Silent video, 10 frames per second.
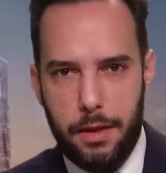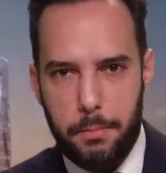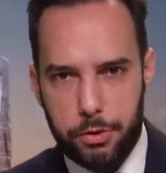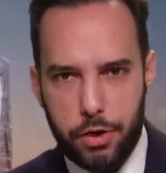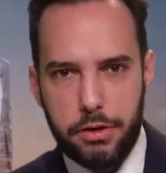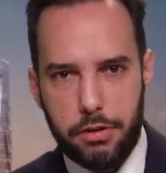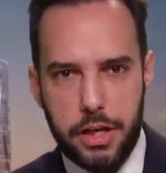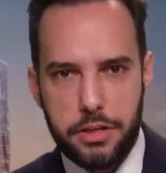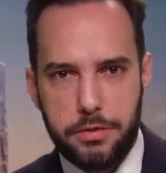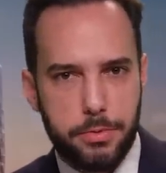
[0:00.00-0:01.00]
But trade
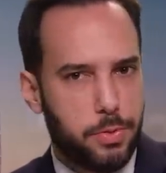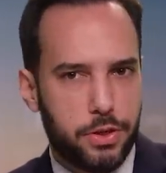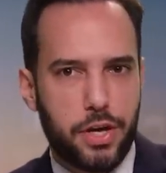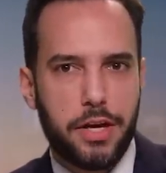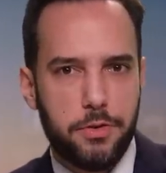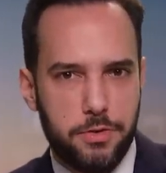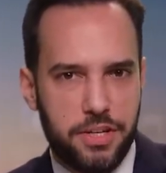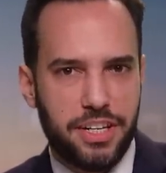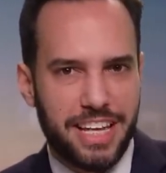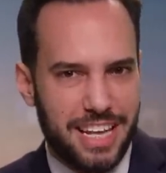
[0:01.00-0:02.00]
relations between China and New
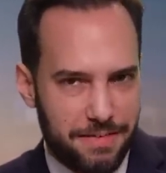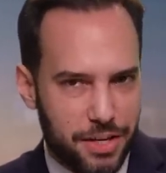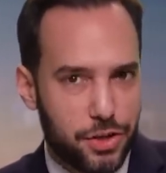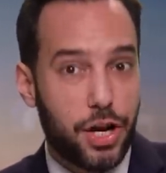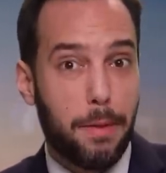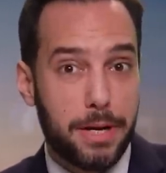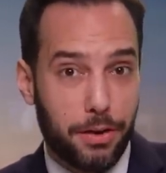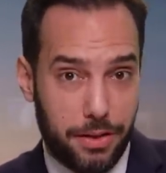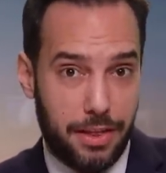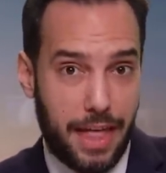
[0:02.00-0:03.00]
Zealand get even
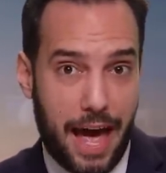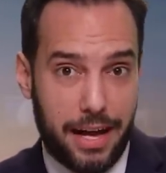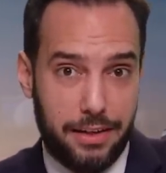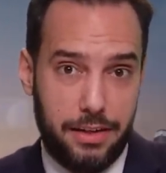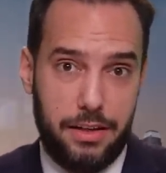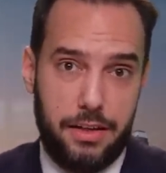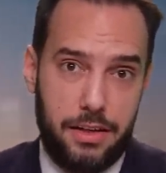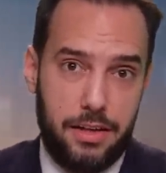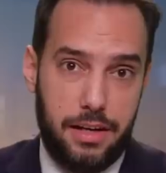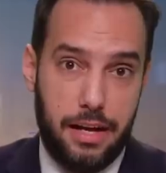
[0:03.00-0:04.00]
chummier than that.
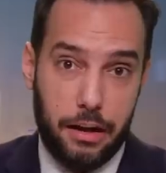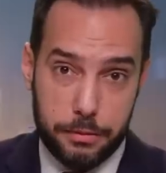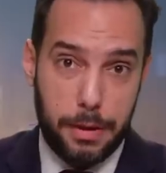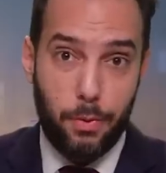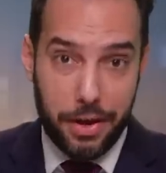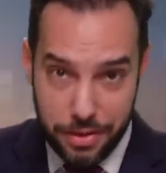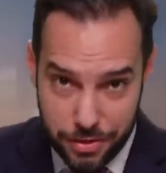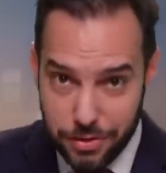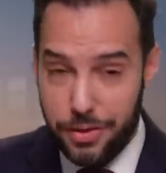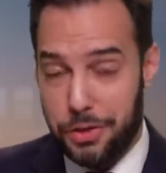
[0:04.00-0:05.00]
I'll explain why this
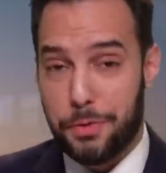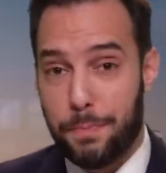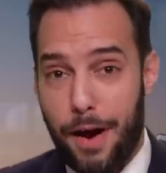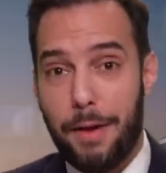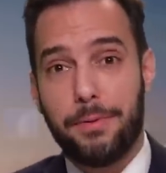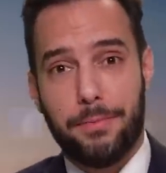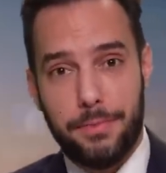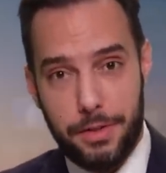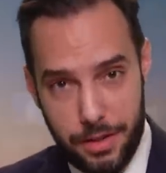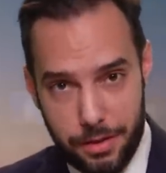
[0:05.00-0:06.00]
is such a problem
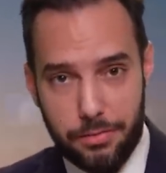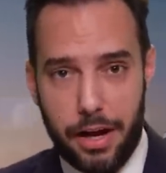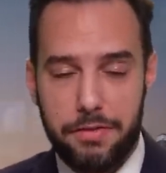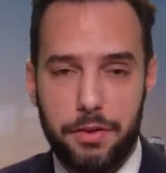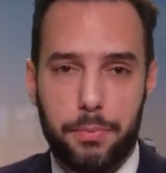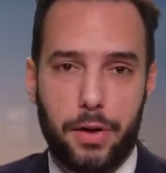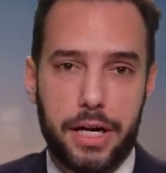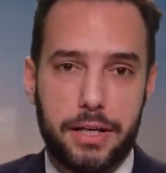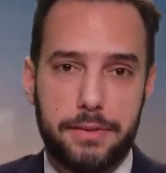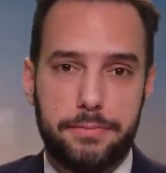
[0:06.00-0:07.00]
right after the break.